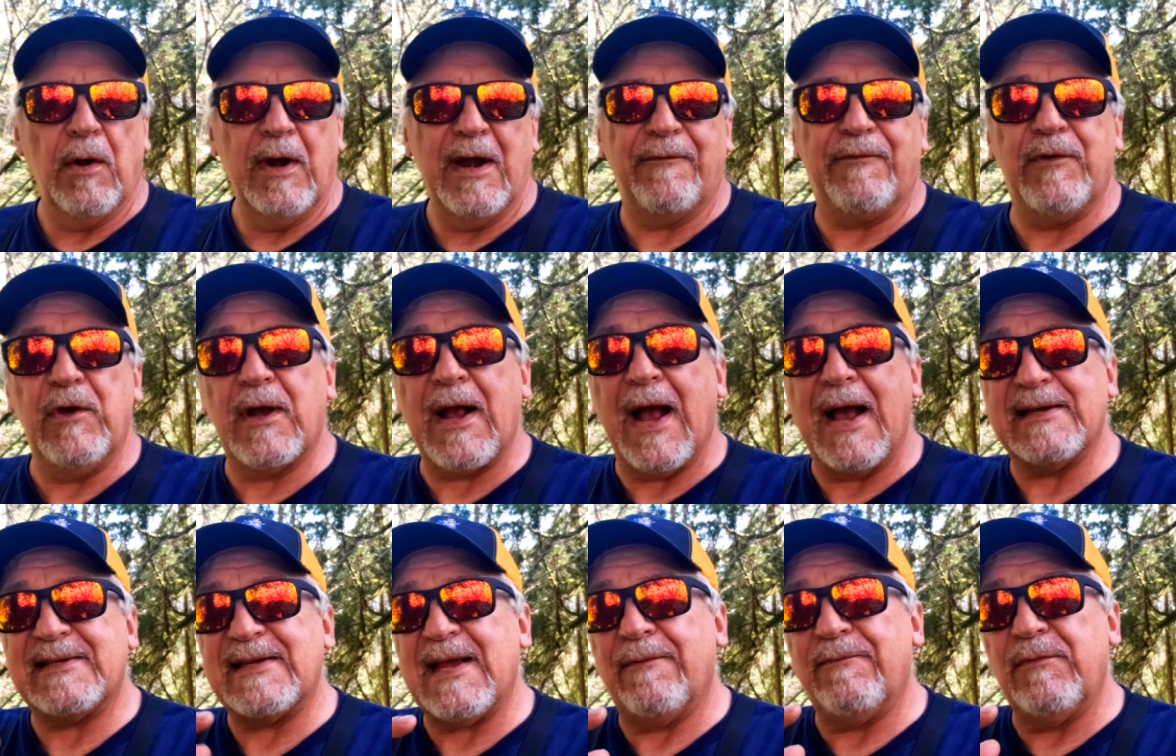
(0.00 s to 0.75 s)
And if you
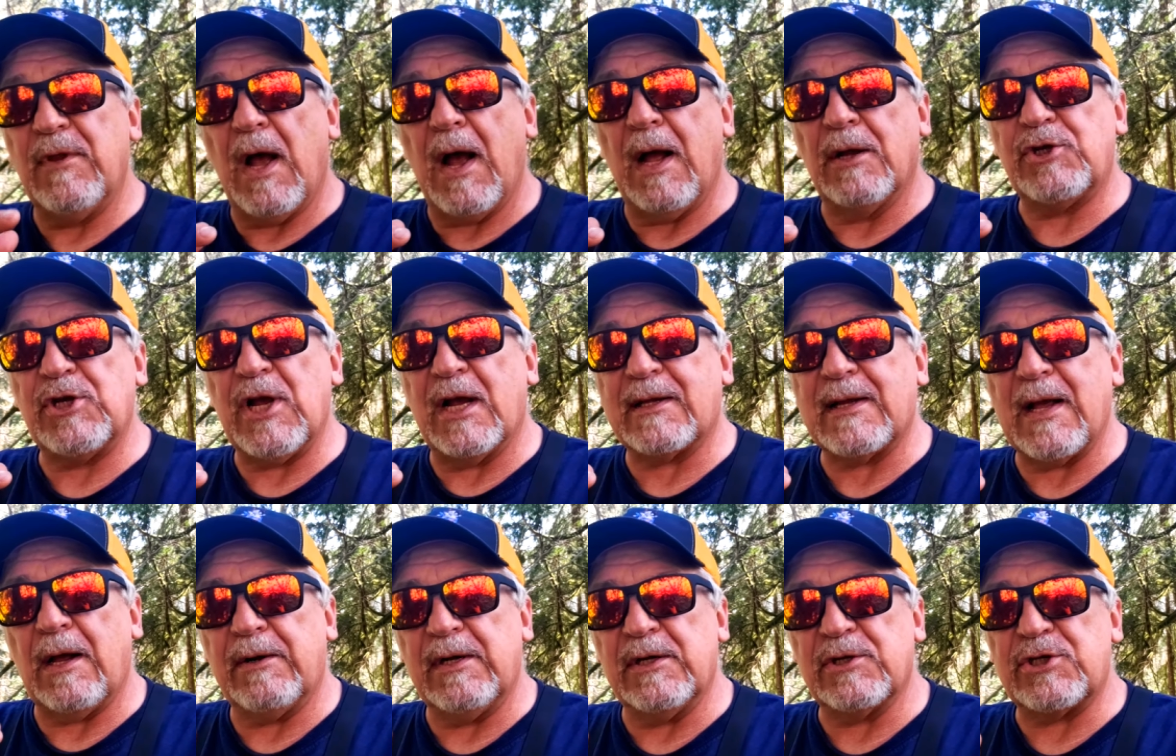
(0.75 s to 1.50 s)
guys have not
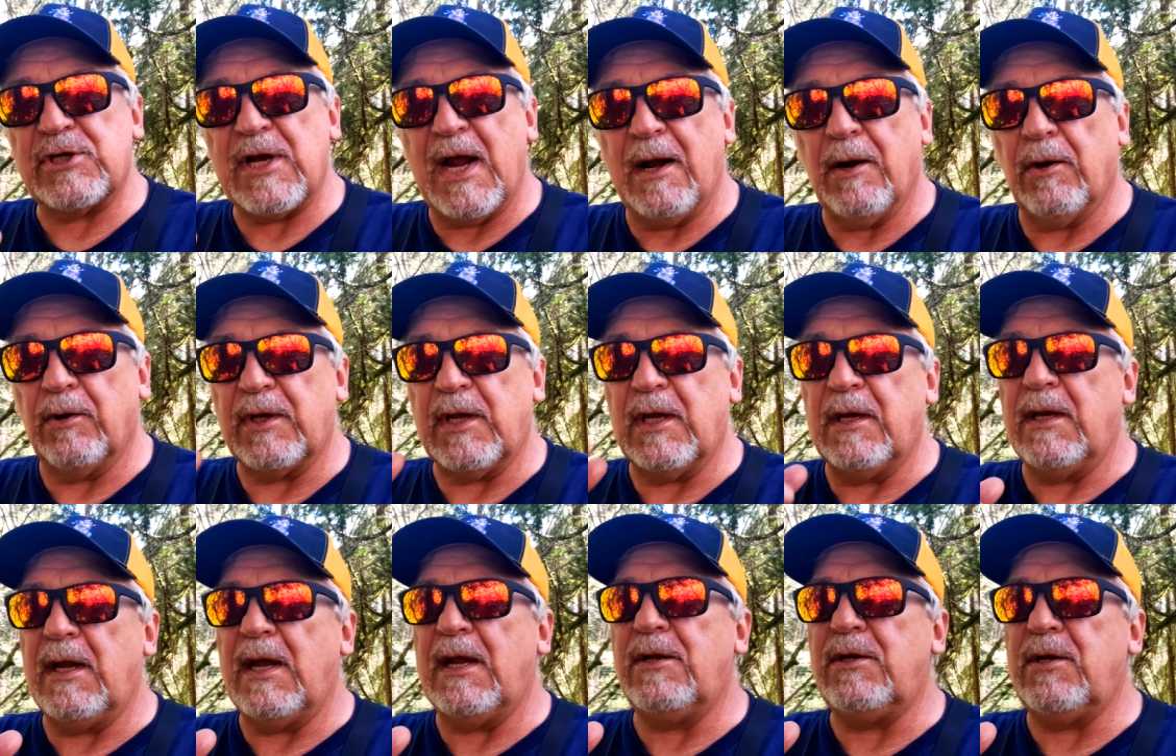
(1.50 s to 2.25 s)
checked out his channel, you
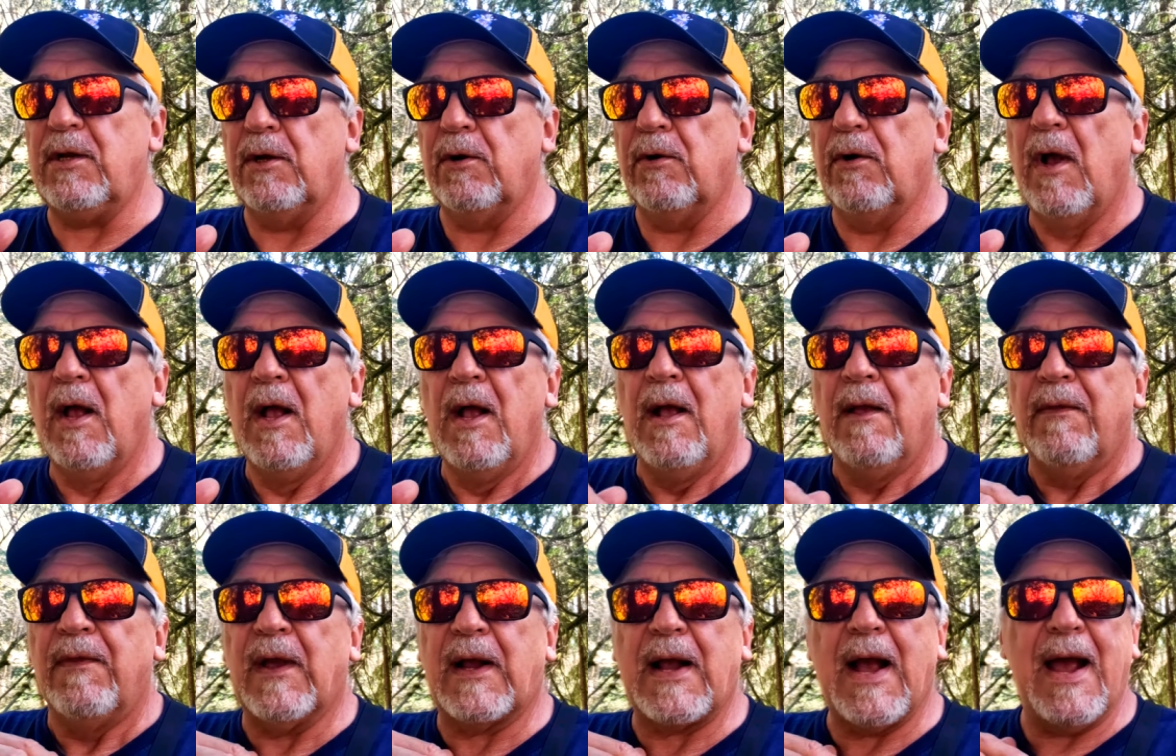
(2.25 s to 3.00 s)
need to.
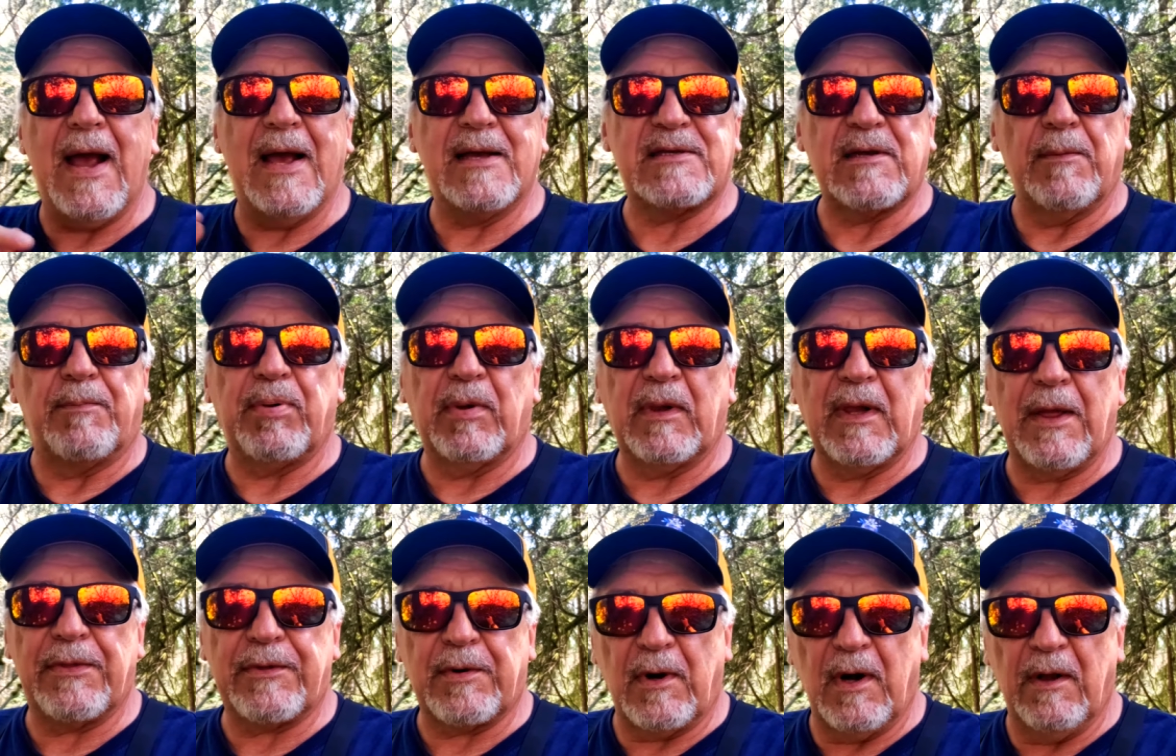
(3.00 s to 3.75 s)
The guy has a
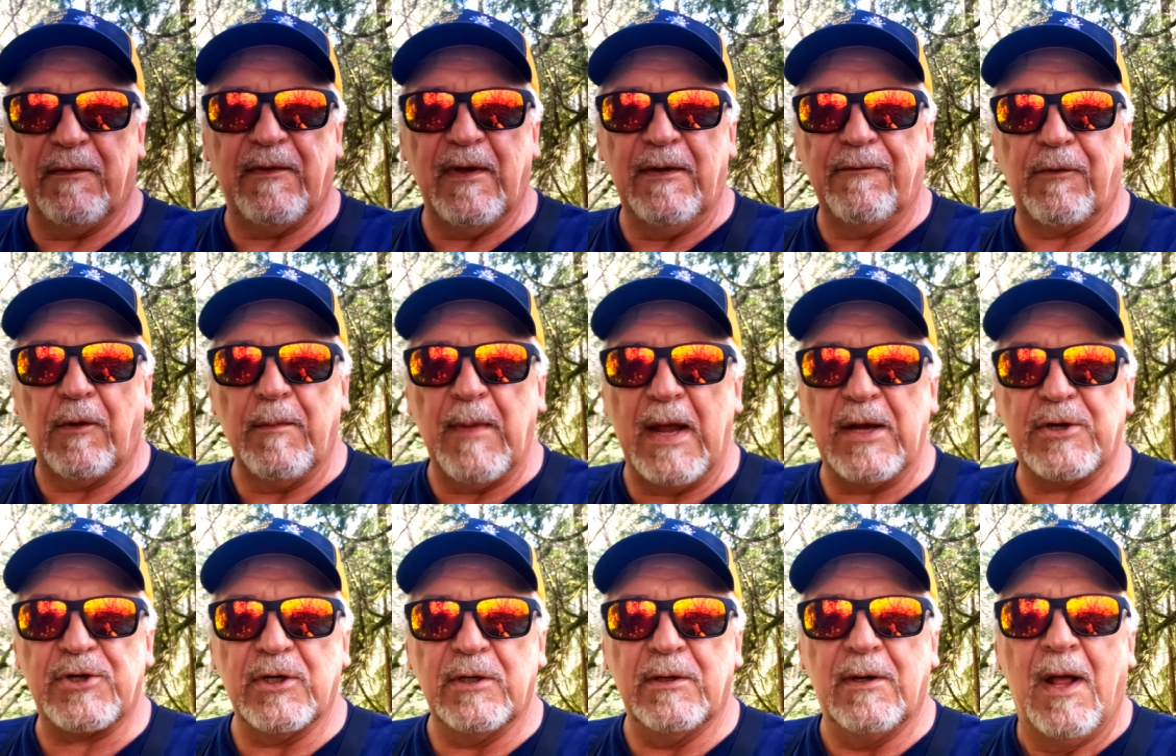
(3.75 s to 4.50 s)
plethora of
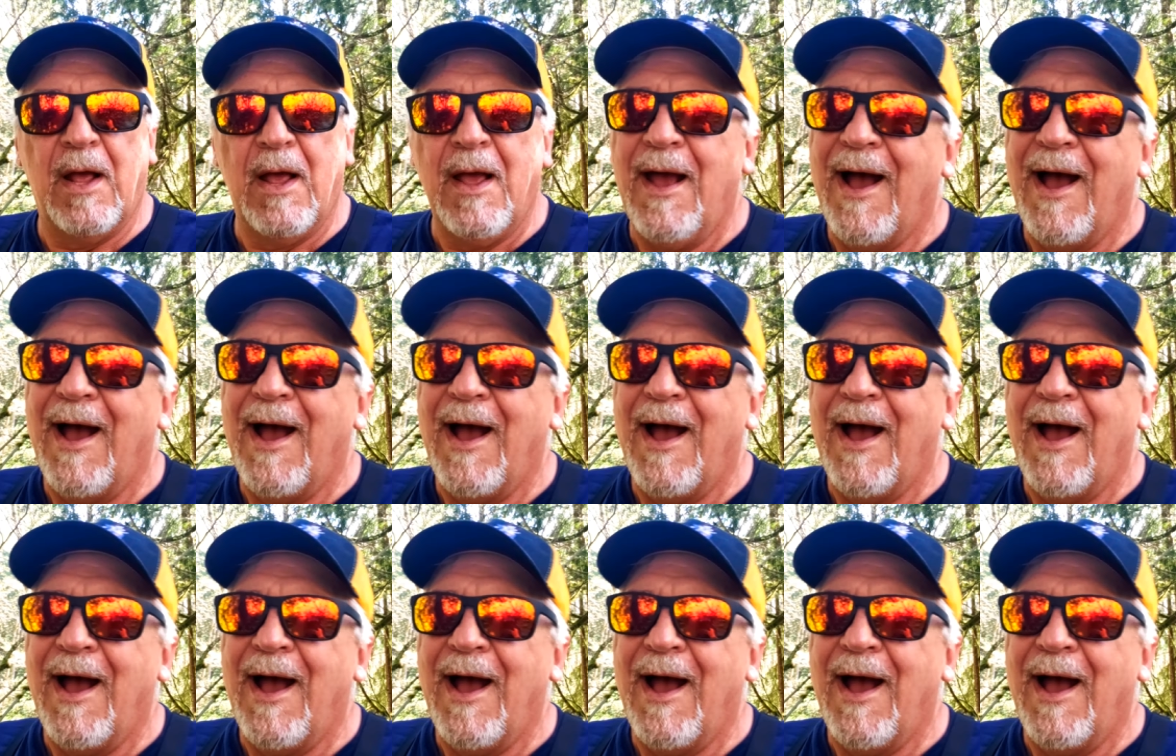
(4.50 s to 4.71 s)
information.